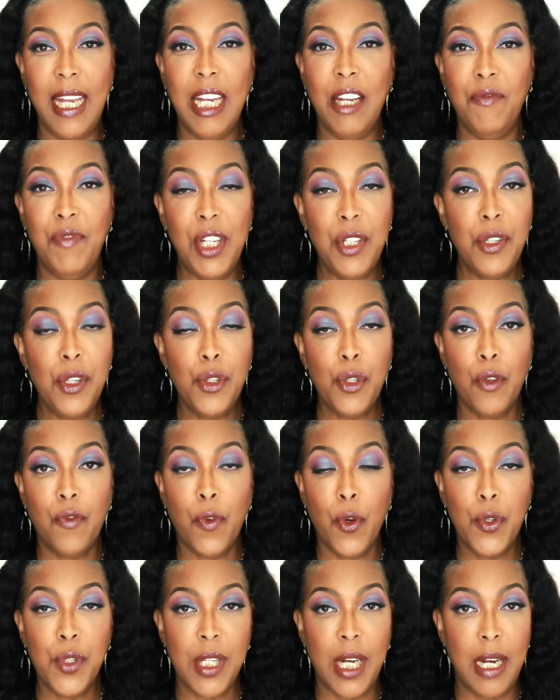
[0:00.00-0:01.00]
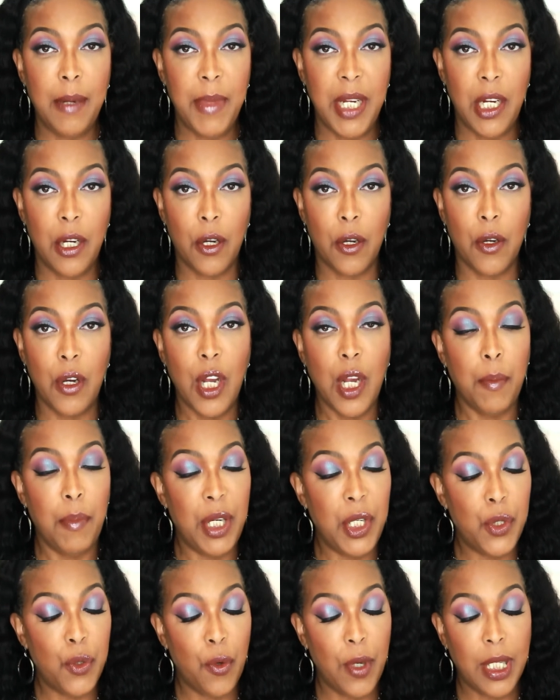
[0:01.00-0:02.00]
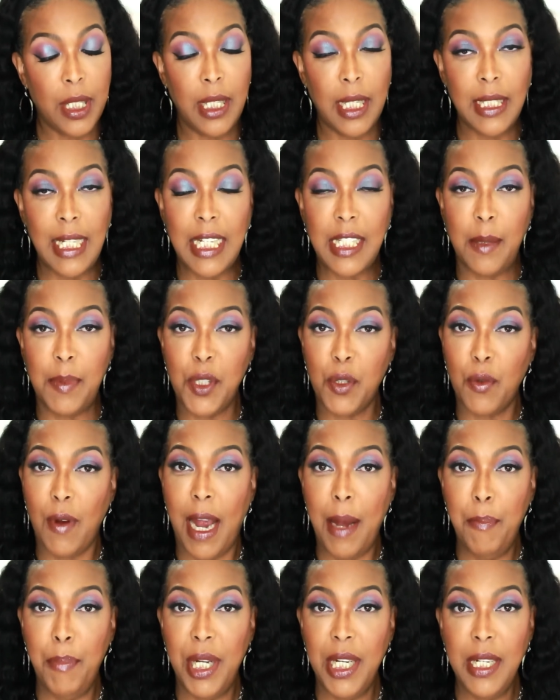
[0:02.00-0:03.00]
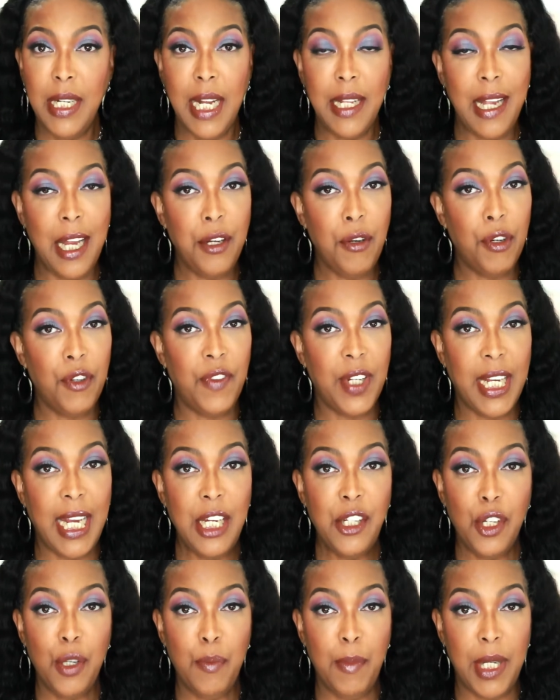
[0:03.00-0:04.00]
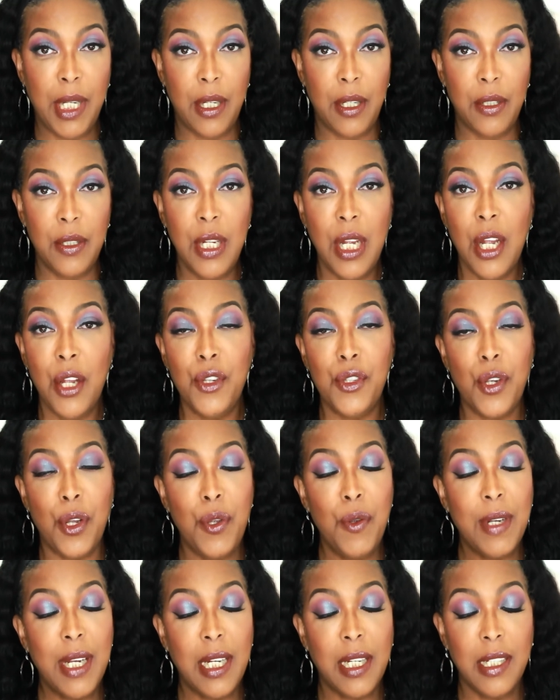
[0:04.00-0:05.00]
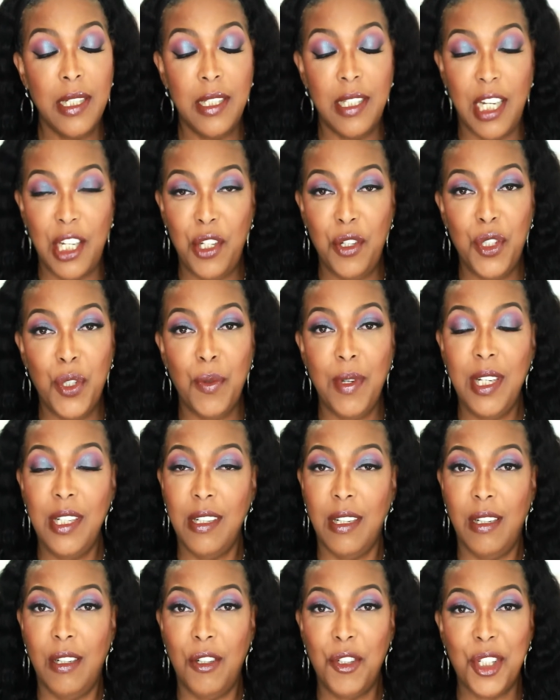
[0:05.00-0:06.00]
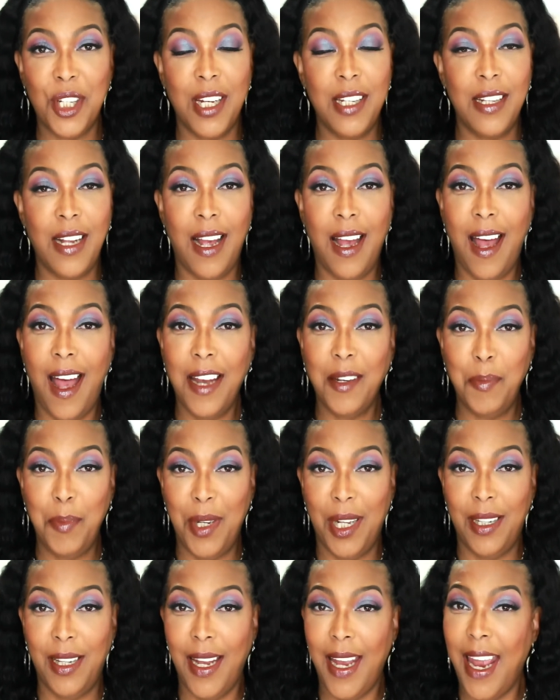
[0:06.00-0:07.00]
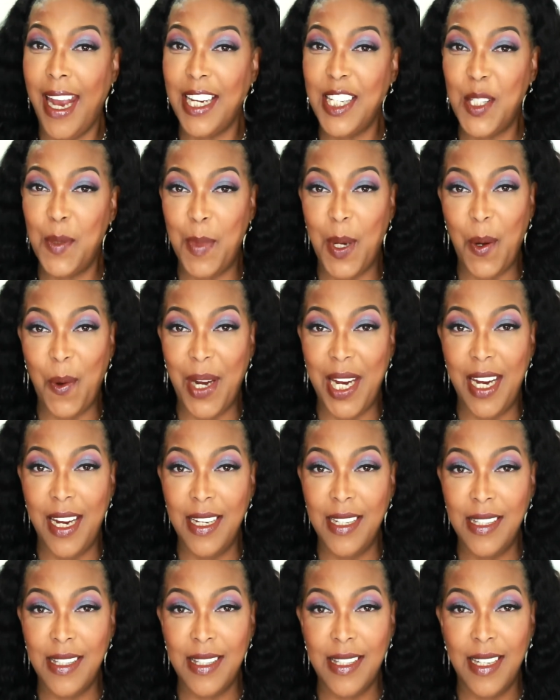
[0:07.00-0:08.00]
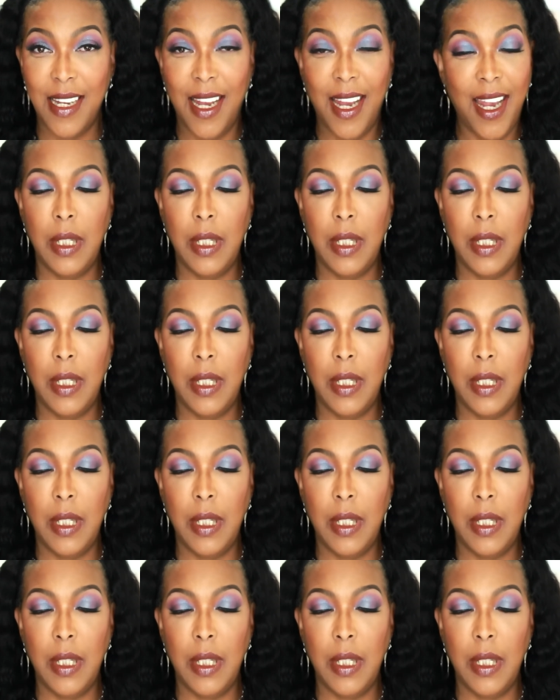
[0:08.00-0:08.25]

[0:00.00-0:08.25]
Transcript: If this is your first time here, be sure to click that subscribe button and that notification bell so you can continue to indulge in the Haute Bella experience.